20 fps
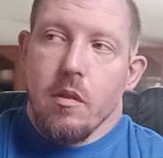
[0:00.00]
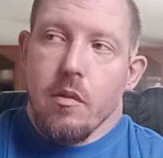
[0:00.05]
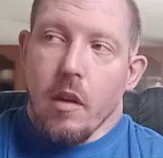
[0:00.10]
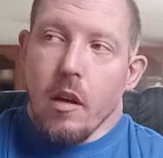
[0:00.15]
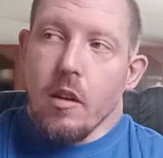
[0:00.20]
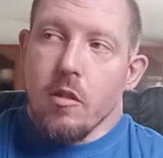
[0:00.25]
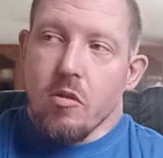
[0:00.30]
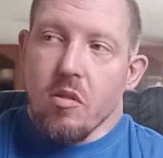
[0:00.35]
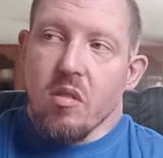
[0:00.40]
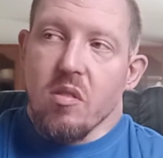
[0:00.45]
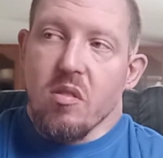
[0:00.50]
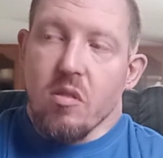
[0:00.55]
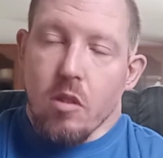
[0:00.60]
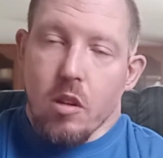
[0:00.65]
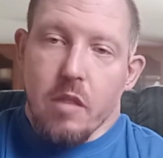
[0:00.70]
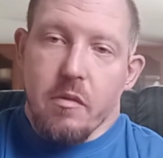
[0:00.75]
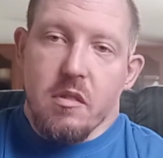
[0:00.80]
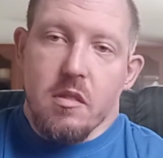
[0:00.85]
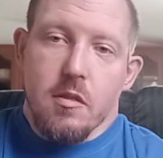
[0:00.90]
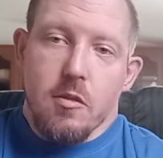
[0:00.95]
than just
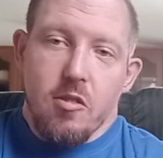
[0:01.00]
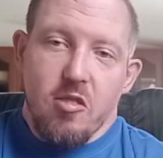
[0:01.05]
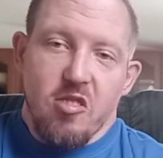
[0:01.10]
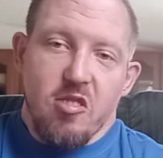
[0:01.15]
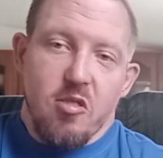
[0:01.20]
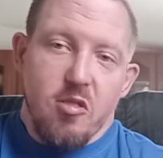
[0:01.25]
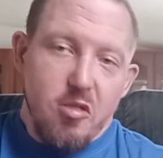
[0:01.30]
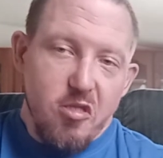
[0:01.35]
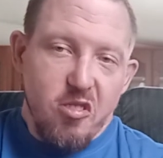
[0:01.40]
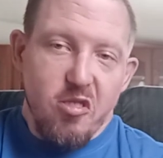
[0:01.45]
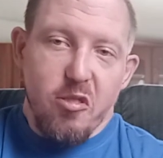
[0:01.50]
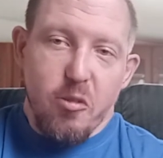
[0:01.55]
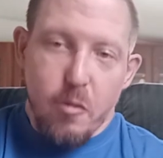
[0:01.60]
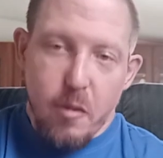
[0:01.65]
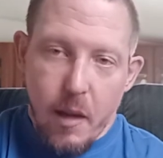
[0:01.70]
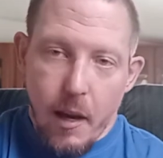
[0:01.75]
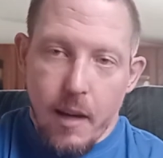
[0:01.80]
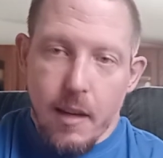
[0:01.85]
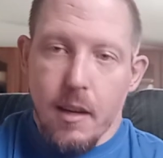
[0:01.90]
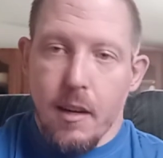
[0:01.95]
living
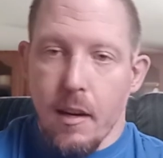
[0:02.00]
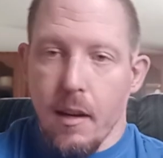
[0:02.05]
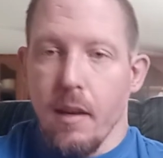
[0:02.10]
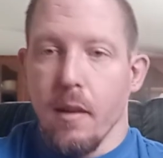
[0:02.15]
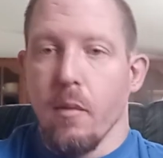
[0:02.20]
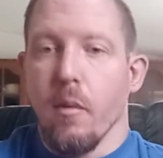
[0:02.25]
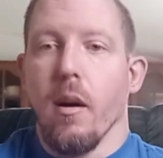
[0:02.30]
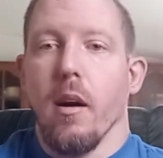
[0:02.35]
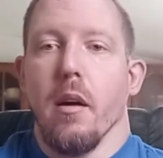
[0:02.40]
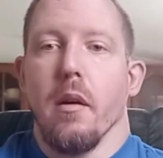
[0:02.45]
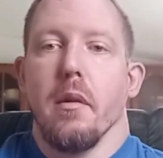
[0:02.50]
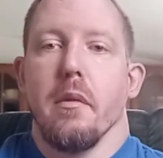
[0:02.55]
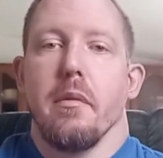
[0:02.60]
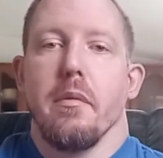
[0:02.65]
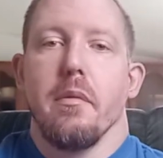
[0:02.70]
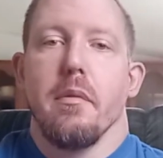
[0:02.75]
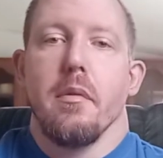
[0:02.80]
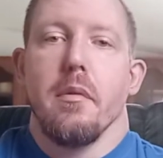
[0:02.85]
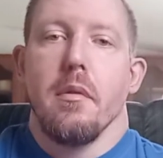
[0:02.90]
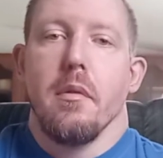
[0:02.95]
day-to-day life.
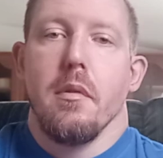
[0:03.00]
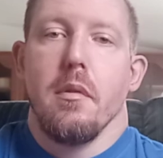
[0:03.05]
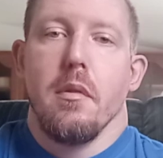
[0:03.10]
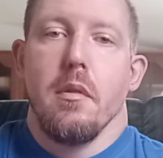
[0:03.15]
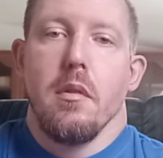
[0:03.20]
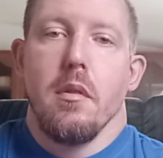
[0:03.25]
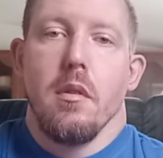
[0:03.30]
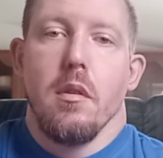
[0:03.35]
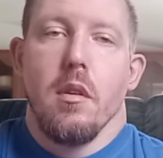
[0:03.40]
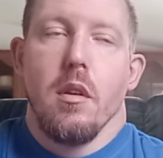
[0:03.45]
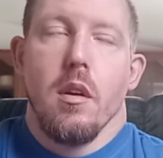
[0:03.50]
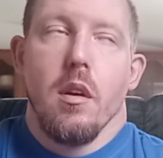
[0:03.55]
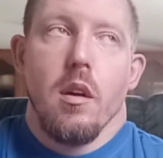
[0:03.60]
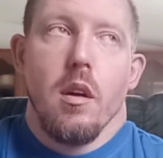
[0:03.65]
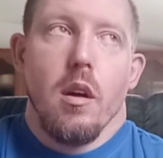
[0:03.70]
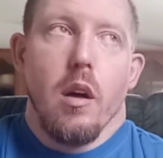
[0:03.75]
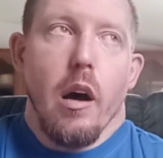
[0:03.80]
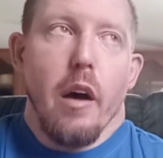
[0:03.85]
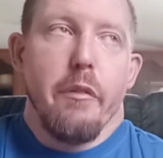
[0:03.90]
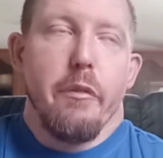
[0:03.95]

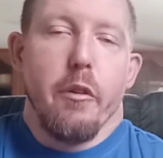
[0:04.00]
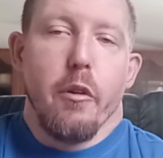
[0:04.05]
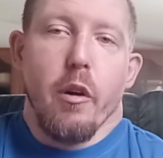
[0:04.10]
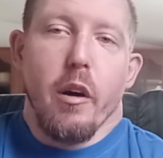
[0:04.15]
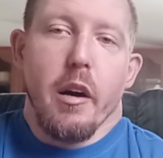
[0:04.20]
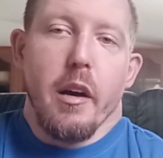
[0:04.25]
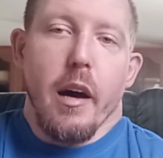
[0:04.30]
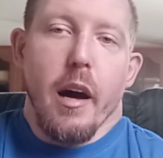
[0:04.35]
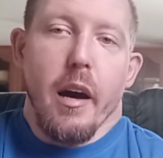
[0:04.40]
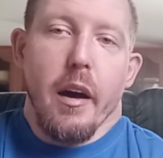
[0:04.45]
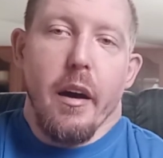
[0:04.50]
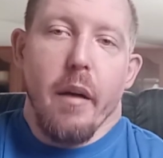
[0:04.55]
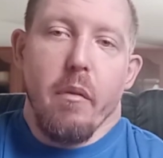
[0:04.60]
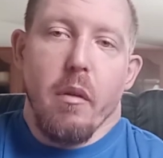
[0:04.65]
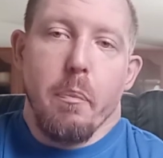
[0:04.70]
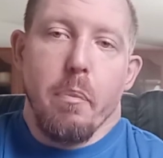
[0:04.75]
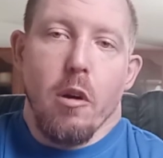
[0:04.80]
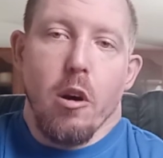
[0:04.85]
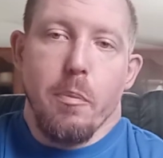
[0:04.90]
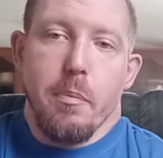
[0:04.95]
I feel like I have
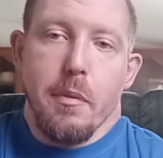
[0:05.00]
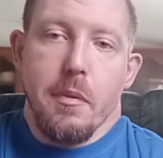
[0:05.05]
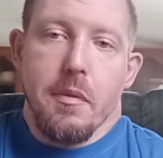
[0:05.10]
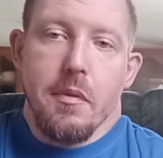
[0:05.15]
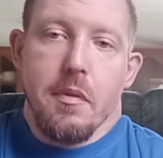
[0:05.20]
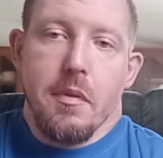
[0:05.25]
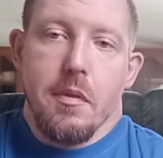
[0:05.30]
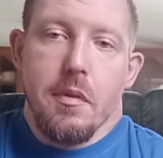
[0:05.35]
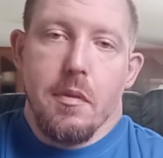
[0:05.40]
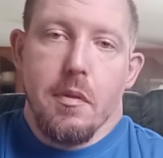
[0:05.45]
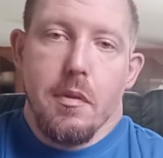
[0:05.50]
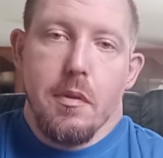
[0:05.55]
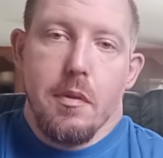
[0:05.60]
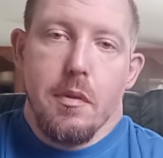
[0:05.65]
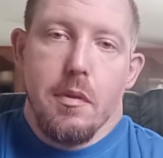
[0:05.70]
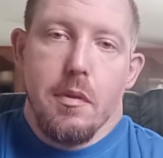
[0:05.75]
a purpose.